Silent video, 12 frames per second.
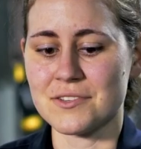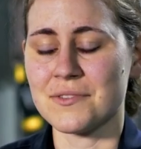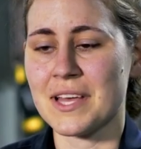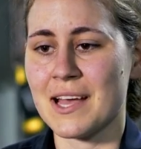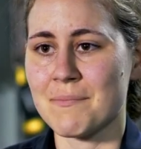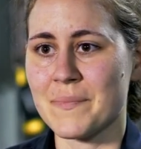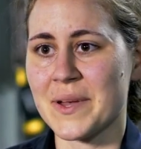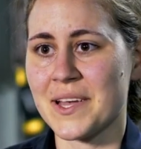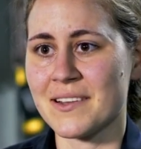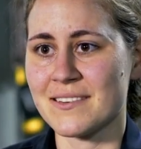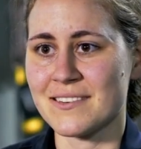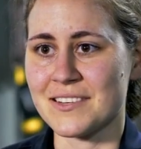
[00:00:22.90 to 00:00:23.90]
to do that, but
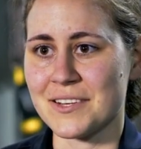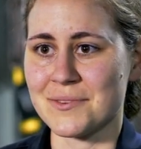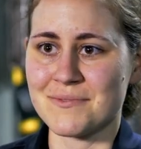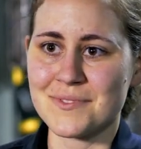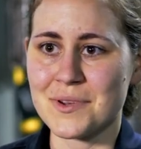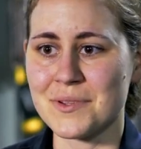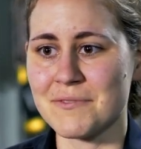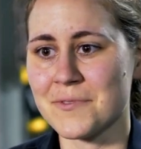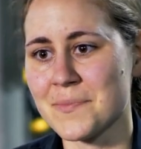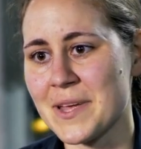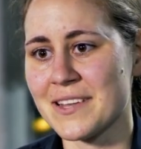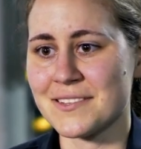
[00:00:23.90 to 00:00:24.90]
you know, only for
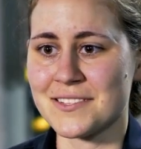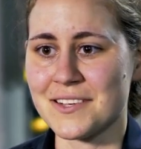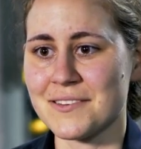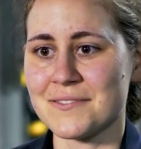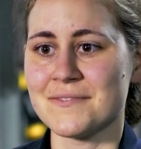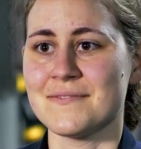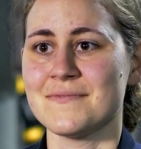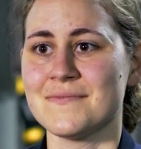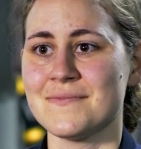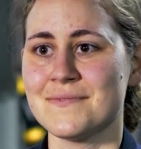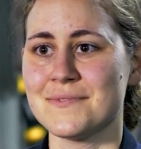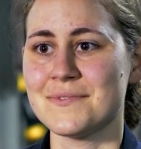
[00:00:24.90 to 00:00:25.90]
men,
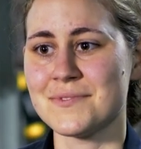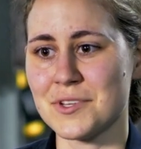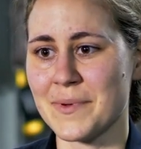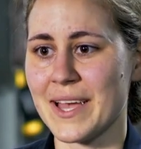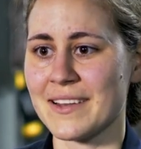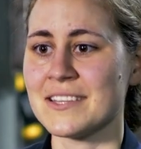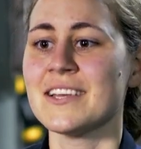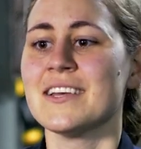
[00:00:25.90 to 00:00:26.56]
so too bad.